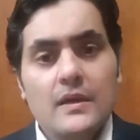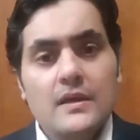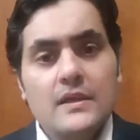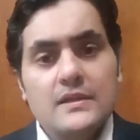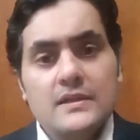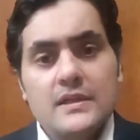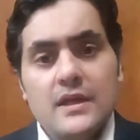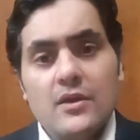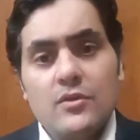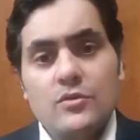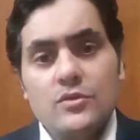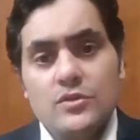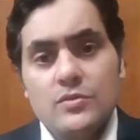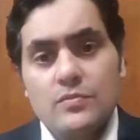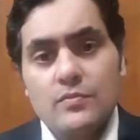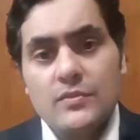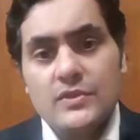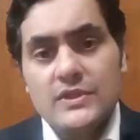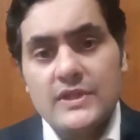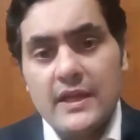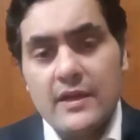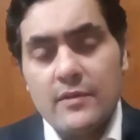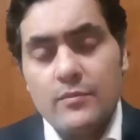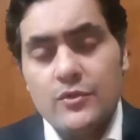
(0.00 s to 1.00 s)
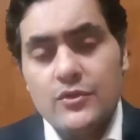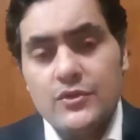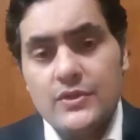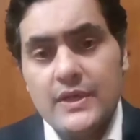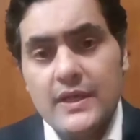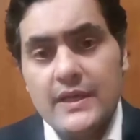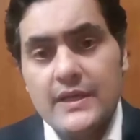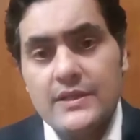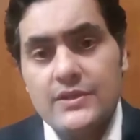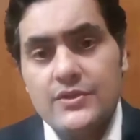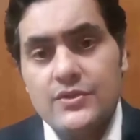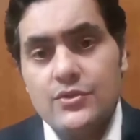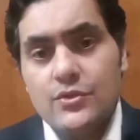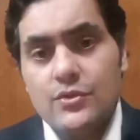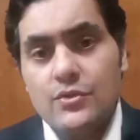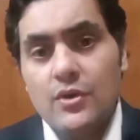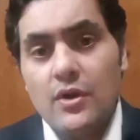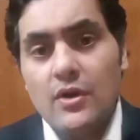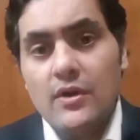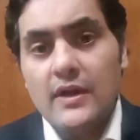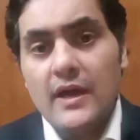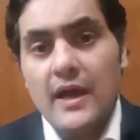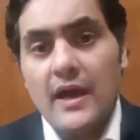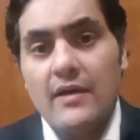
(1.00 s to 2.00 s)
Ceramosides do
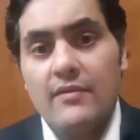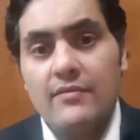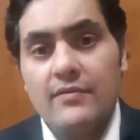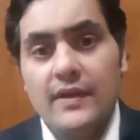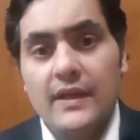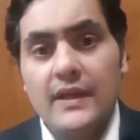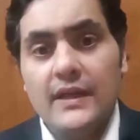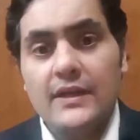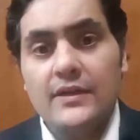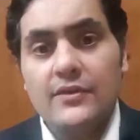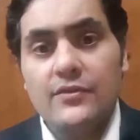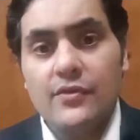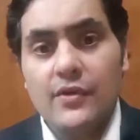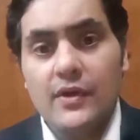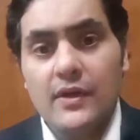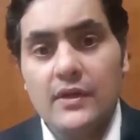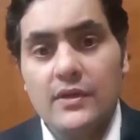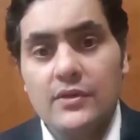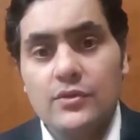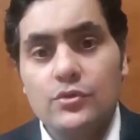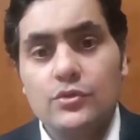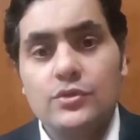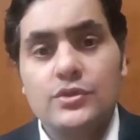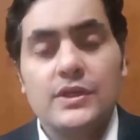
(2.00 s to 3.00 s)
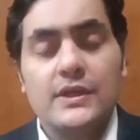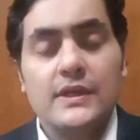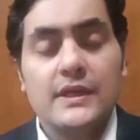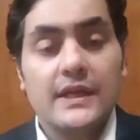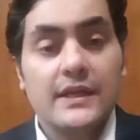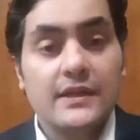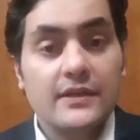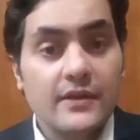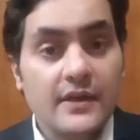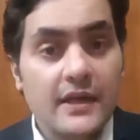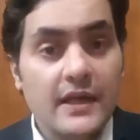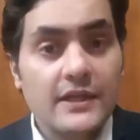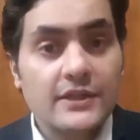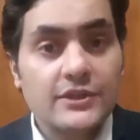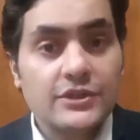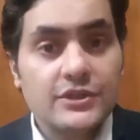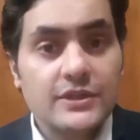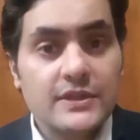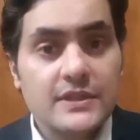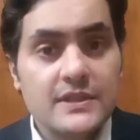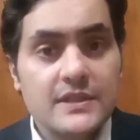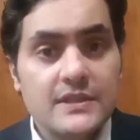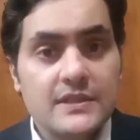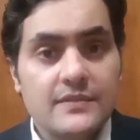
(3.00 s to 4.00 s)
not have any drug-to-drug
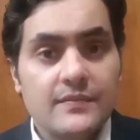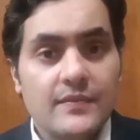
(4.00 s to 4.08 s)
interactions.